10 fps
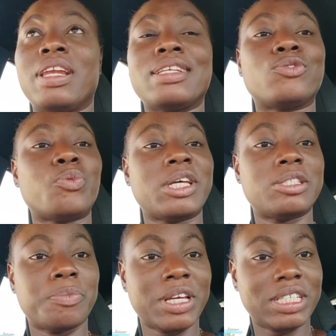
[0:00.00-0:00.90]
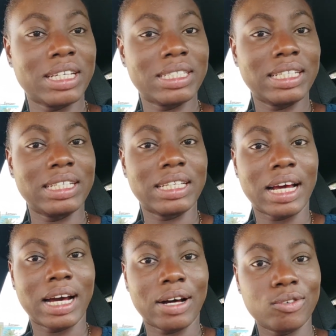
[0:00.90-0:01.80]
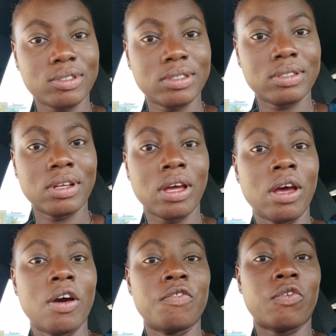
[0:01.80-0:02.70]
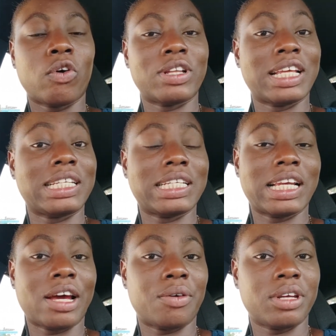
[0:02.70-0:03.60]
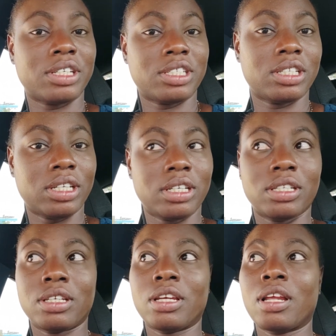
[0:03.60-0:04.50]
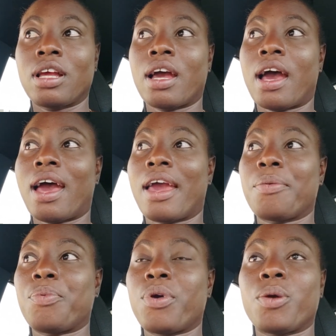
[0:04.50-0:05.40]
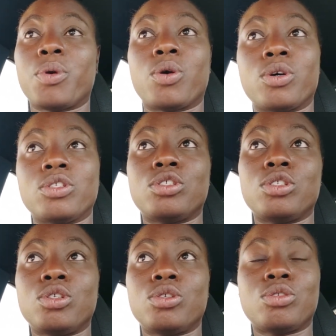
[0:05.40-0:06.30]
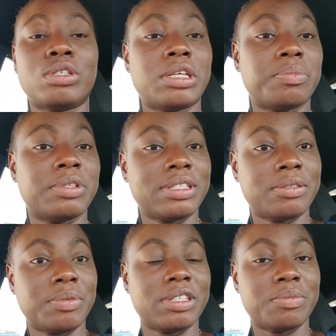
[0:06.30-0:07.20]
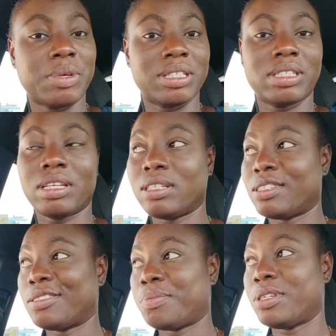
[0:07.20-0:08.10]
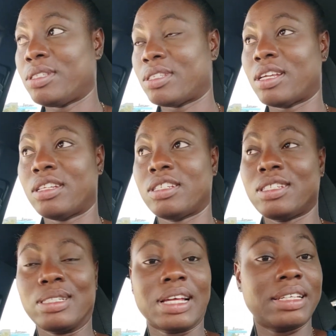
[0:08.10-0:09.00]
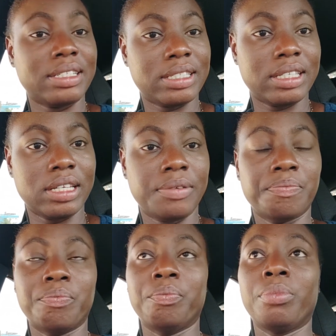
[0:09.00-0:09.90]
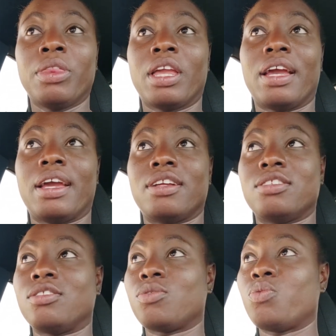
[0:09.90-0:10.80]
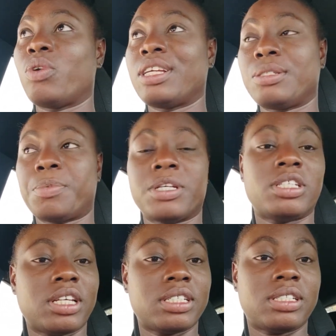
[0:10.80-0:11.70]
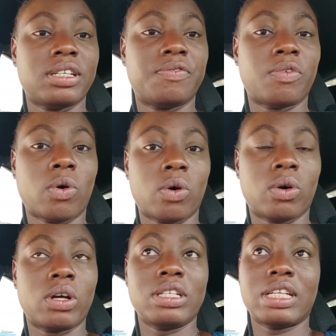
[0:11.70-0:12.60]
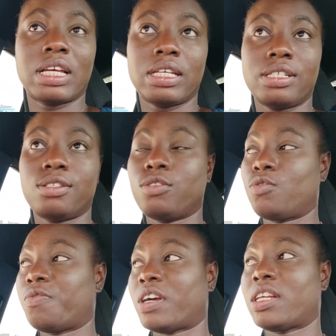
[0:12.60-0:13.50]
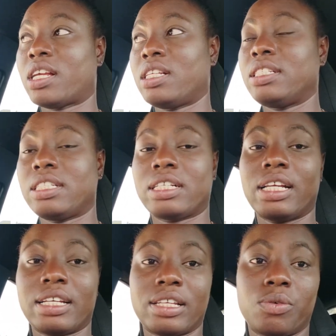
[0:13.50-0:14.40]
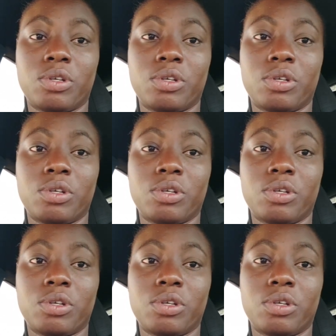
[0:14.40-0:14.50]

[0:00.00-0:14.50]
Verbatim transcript: let's wait patiently in the house for the declaration I pray we continue to keep this peace, maintain this peace and sanity, and wait patiently for the EC to finally declare the